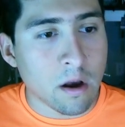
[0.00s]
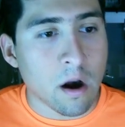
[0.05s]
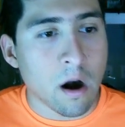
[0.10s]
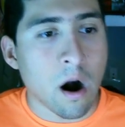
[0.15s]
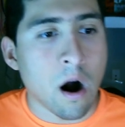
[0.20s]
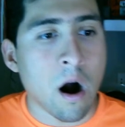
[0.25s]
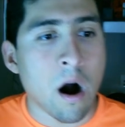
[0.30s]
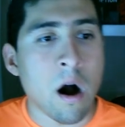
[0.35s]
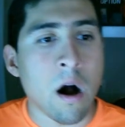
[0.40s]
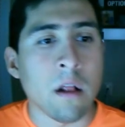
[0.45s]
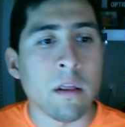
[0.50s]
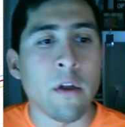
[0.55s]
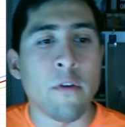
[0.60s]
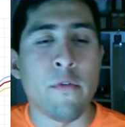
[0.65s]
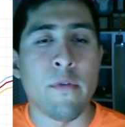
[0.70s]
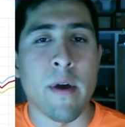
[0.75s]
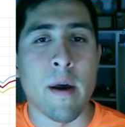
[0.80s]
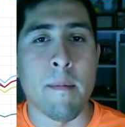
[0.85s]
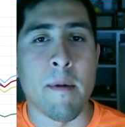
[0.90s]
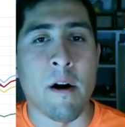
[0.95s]
All of
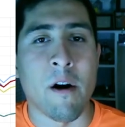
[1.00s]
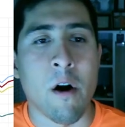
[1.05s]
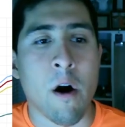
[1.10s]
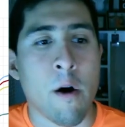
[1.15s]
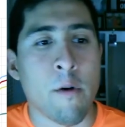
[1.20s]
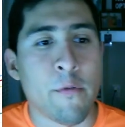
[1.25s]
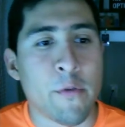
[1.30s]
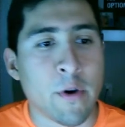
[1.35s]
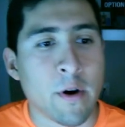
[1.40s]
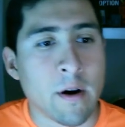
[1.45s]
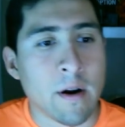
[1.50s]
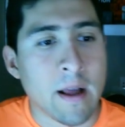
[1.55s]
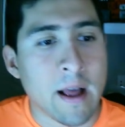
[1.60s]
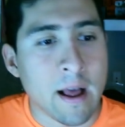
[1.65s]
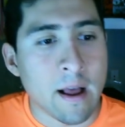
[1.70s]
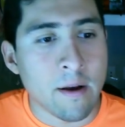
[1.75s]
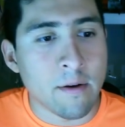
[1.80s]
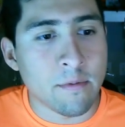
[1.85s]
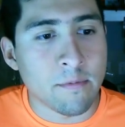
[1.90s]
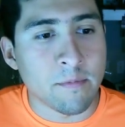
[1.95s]
them are offered
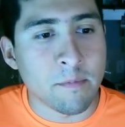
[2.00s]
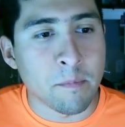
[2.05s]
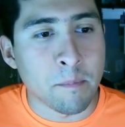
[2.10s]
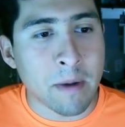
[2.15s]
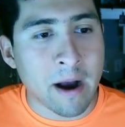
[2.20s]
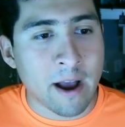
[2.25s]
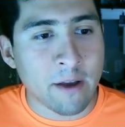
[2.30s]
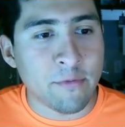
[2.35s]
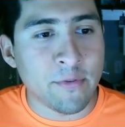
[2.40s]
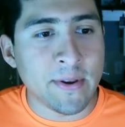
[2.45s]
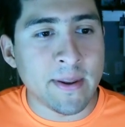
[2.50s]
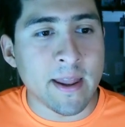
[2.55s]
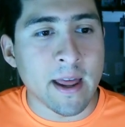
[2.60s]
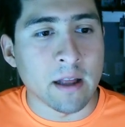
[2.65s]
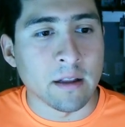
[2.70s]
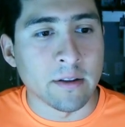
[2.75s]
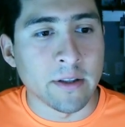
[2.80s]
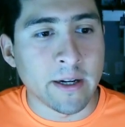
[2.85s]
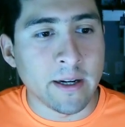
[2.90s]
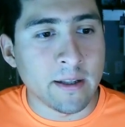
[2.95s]
by
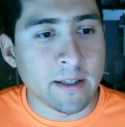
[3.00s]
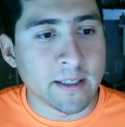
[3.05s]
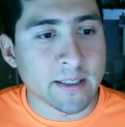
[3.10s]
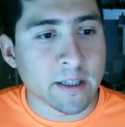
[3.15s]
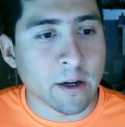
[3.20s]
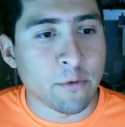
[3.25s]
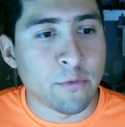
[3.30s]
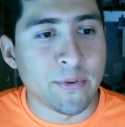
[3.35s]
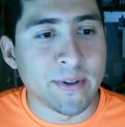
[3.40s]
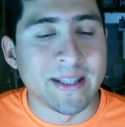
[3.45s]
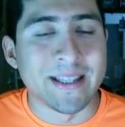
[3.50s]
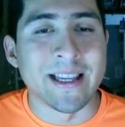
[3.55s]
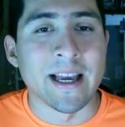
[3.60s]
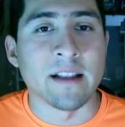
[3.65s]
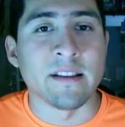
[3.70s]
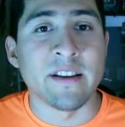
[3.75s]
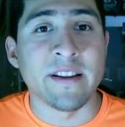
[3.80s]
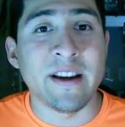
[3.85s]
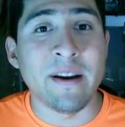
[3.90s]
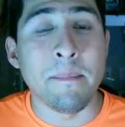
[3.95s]
Fidelity. These are
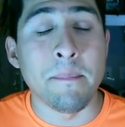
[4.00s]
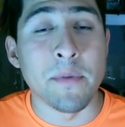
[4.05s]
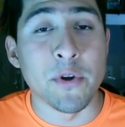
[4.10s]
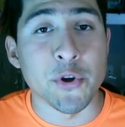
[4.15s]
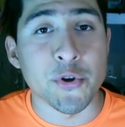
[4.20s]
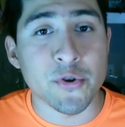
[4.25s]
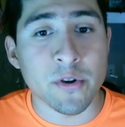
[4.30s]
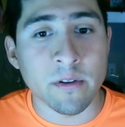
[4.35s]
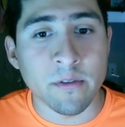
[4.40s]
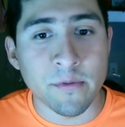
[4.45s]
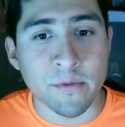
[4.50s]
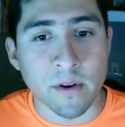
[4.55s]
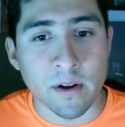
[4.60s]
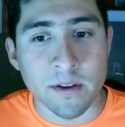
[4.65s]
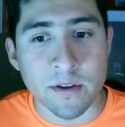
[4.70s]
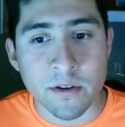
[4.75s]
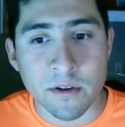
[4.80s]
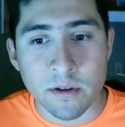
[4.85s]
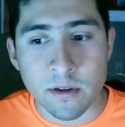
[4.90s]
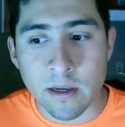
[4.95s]
Fidelity mutual
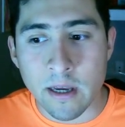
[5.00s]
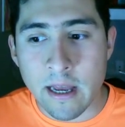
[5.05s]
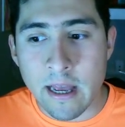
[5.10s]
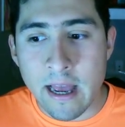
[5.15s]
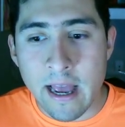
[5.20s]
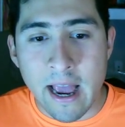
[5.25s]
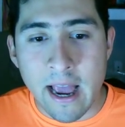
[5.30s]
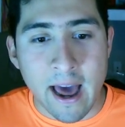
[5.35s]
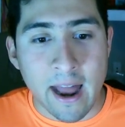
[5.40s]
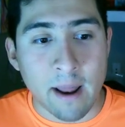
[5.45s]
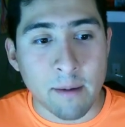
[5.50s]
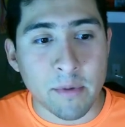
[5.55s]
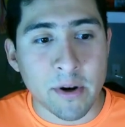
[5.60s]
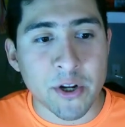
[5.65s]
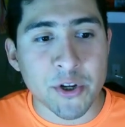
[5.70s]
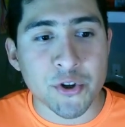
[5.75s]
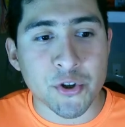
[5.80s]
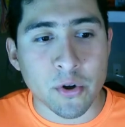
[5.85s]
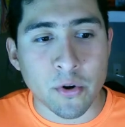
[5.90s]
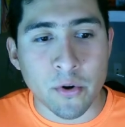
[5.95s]
funds. And I'm going to
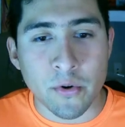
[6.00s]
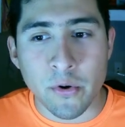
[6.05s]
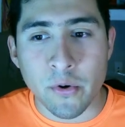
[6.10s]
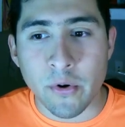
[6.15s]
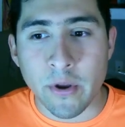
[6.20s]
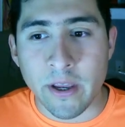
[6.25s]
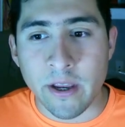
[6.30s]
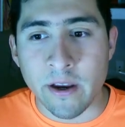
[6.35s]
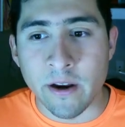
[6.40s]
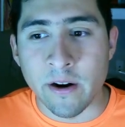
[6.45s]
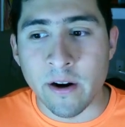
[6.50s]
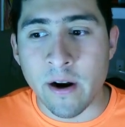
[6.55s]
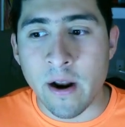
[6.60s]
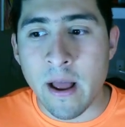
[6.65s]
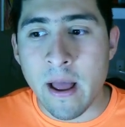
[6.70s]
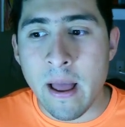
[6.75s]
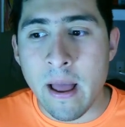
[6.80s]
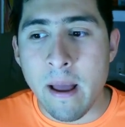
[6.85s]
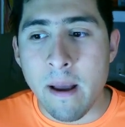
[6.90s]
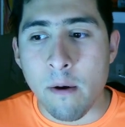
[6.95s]
show you here
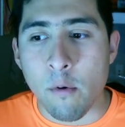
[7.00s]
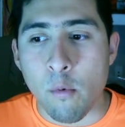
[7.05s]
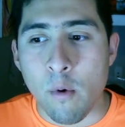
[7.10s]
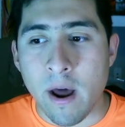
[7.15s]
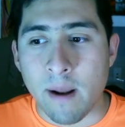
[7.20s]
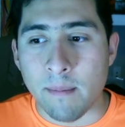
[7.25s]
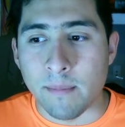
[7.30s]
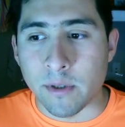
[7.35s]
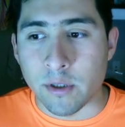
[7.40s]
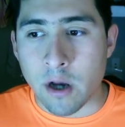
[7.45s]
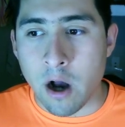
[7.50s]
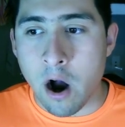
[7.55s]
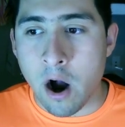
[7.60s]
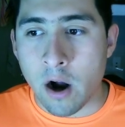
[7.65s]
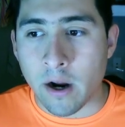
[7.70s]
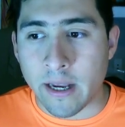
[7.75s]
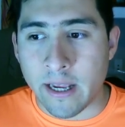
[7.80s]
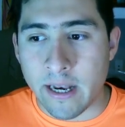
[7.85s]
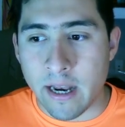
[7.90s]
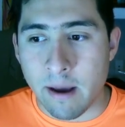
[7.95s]
what I'm
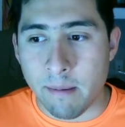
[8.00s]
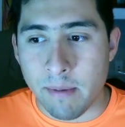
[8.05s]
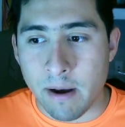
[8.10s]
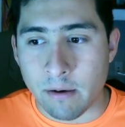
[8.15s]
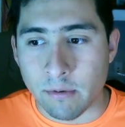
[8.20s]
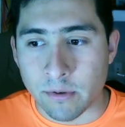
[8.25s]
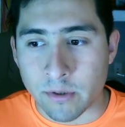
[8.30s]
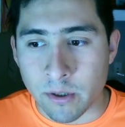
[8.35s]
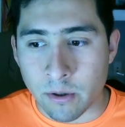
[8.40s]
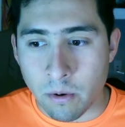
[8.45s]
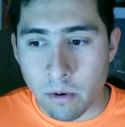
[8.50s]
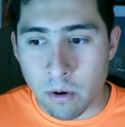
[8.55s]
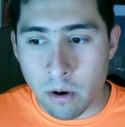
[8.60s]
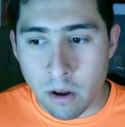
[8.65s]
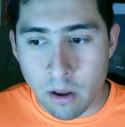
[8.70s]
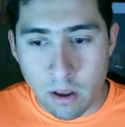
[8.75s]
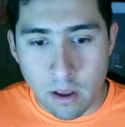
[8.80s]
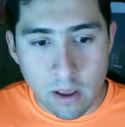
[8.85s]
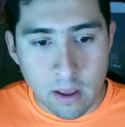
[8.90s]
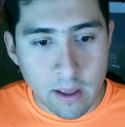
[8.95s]
talking about. So
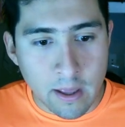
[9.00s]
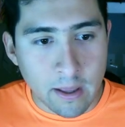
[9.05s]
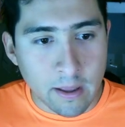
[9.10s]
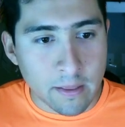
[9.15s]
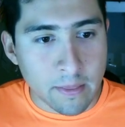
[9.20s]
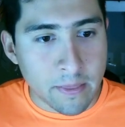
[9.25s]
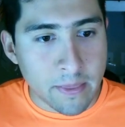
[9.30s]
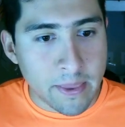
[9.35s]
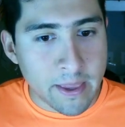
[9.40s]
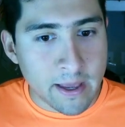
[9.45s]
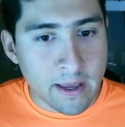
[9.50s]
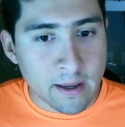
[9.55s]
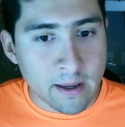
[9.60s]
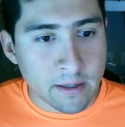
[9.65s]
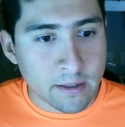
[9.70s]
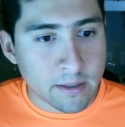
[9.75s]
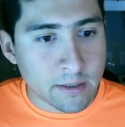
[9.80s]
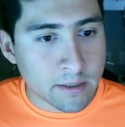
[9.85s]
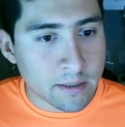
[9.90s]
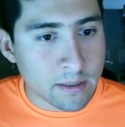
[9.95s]

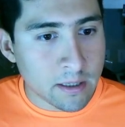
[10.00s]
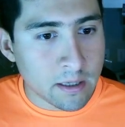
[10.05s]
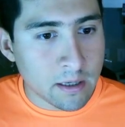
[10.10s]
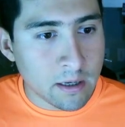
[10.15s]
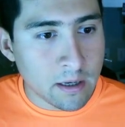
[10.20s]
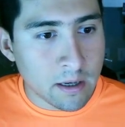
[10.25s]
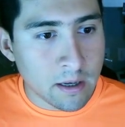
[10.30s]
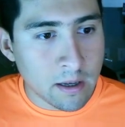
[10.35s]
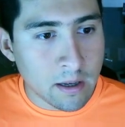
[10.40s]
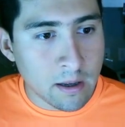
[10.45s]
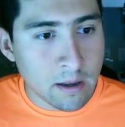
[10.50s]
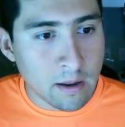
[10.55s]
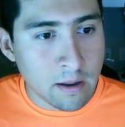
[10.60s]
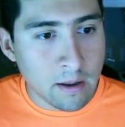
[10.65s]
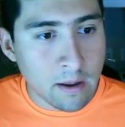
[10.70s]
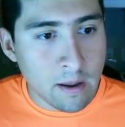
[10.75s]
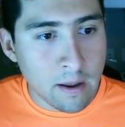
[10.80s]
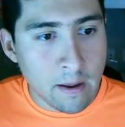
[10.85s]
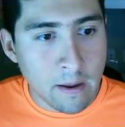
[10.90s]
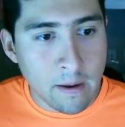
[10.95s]
these
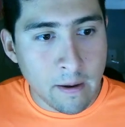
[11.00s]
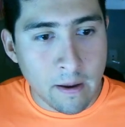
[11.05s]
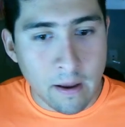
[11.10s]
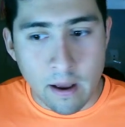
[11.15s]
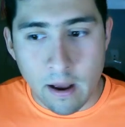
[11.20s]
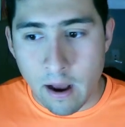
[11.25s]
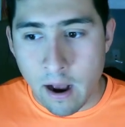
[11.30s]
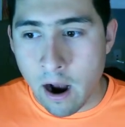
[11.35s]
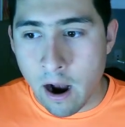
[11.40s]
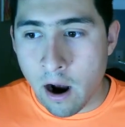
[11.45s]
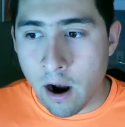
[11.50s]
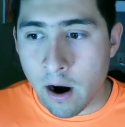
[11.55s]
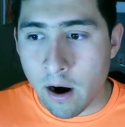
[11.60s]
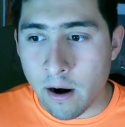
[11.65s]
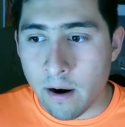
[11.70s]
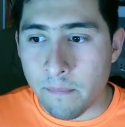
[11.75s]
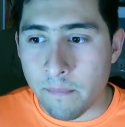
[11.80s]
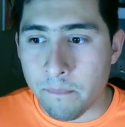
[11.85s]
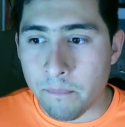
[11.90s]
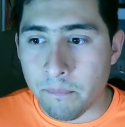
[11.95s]
are